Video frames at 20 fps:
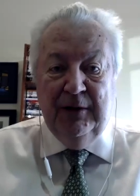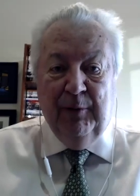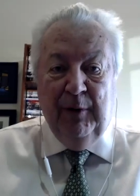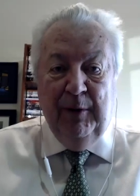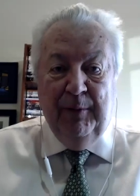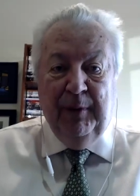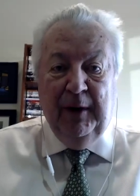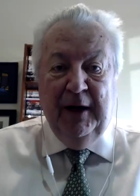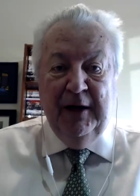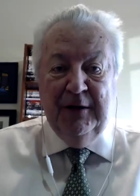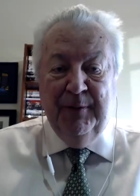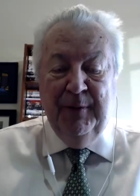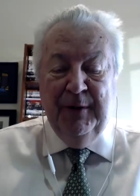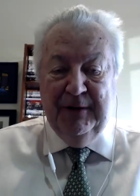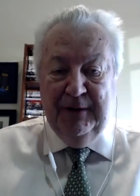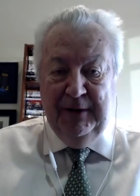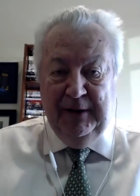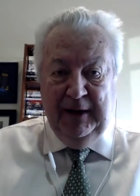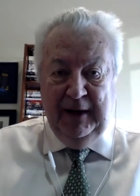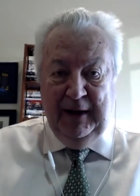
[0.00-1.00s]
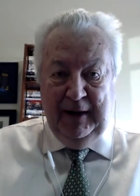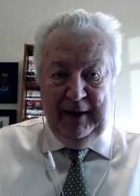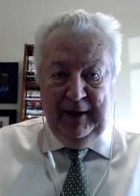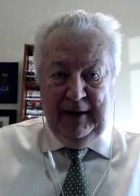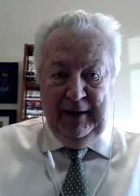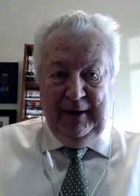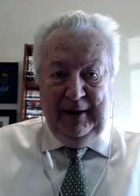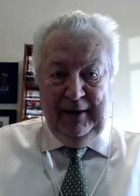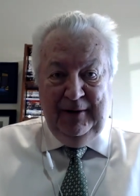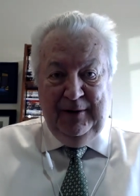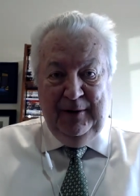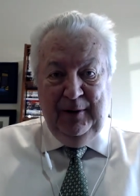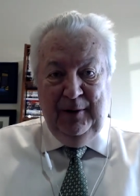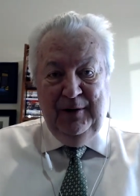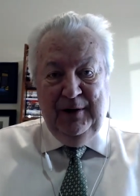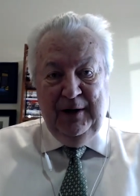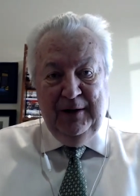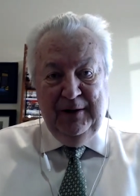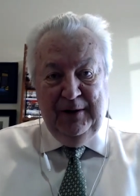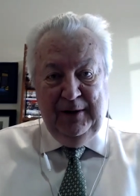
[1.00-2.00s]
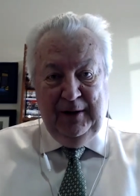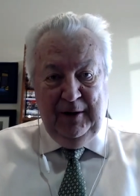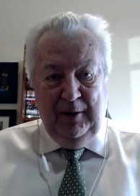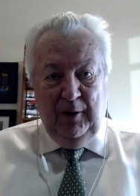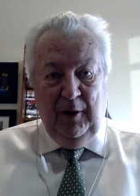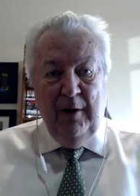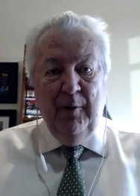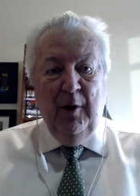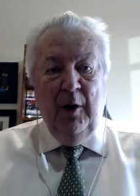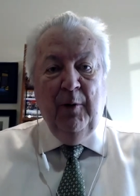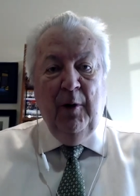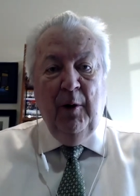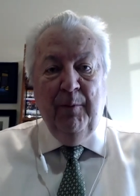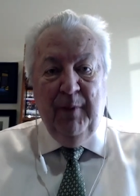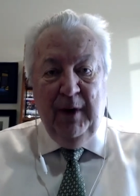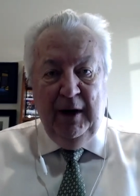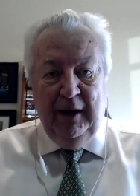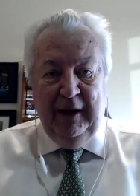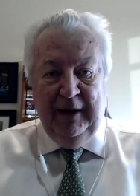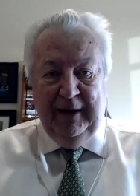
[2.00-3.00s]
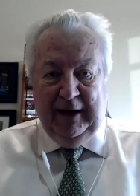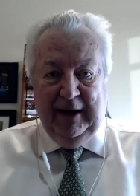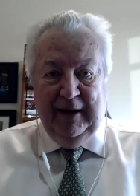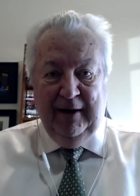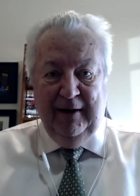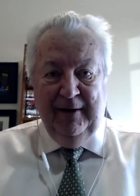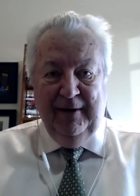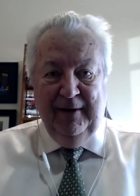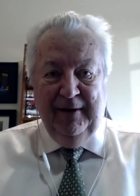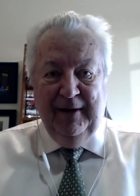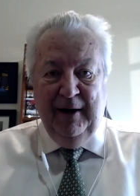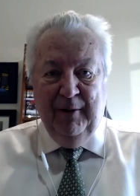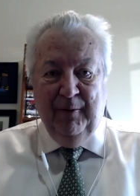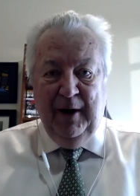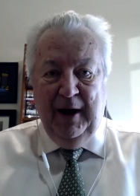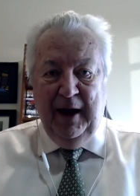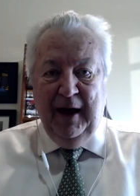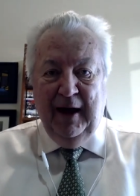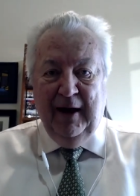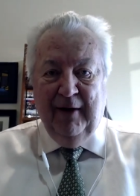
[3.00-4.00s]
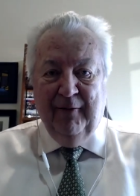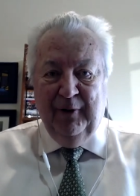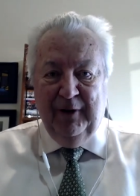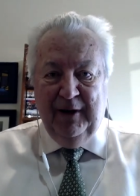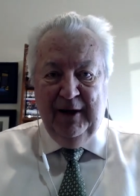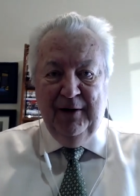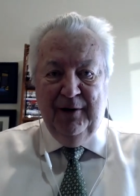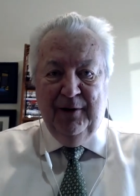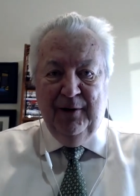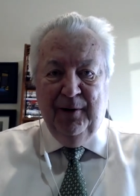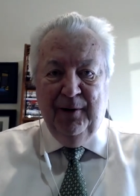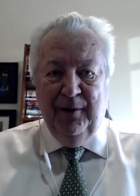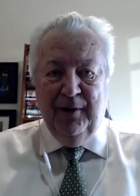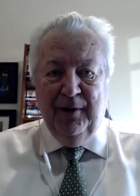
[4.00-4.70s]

replacements, to just the normal mobility that we have with internal